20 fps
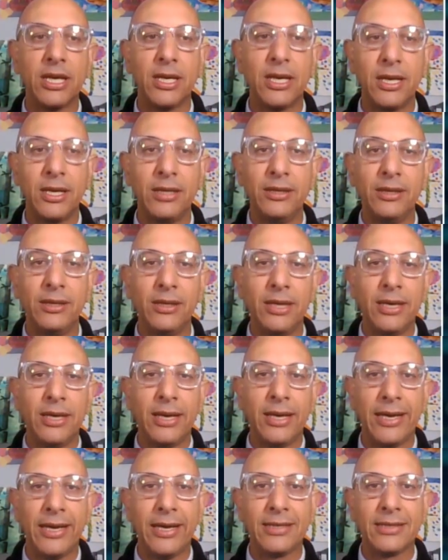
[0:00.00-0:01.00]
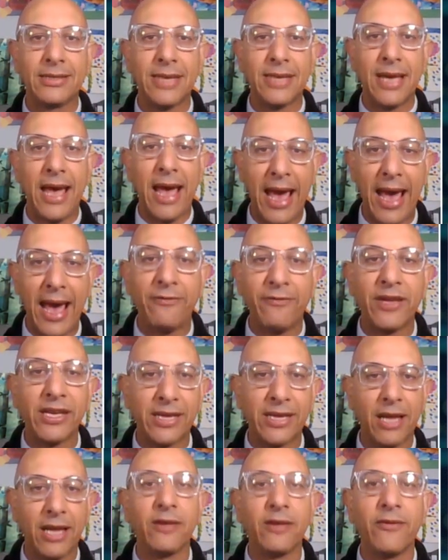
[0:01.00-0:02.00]
on is
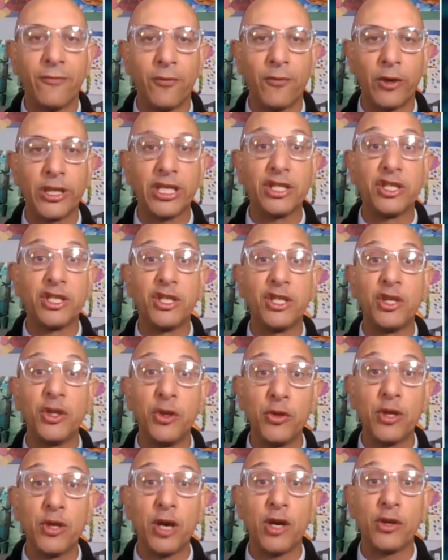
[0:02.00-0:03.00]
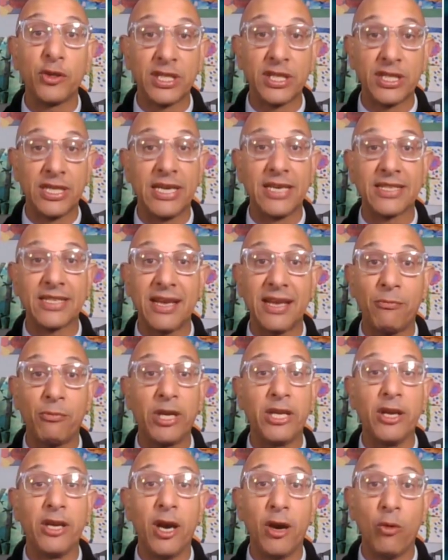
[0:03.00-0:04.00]
having Californians do those things that
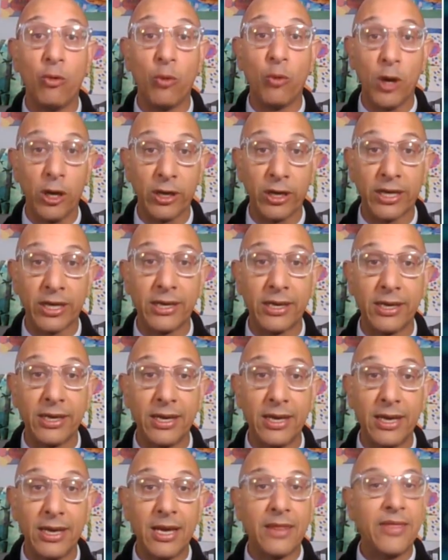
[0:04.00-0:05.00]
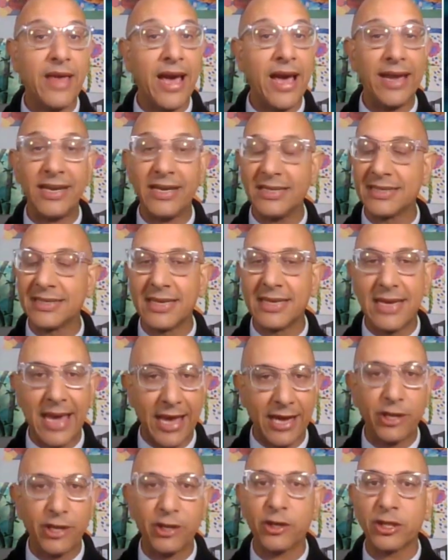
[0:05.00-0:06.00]
we know work. That is,
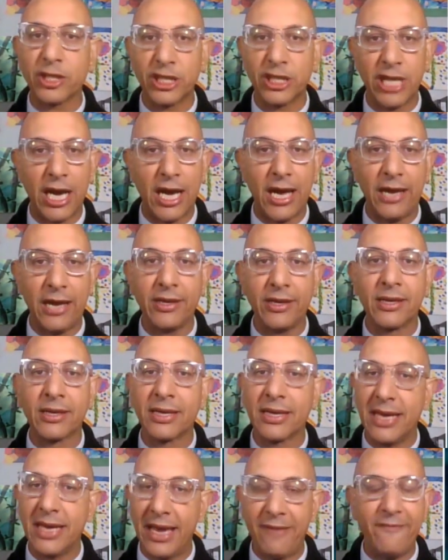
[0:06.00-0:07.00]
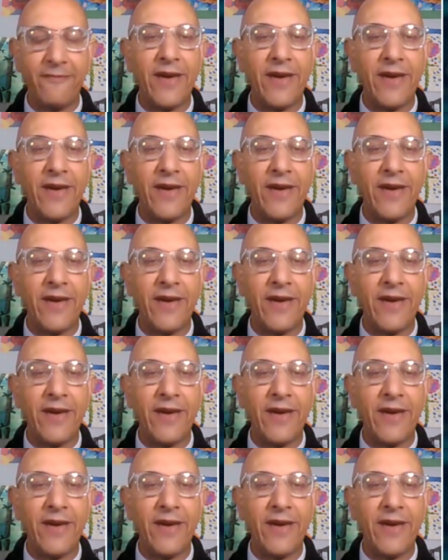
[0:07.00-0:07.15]
get your shot, get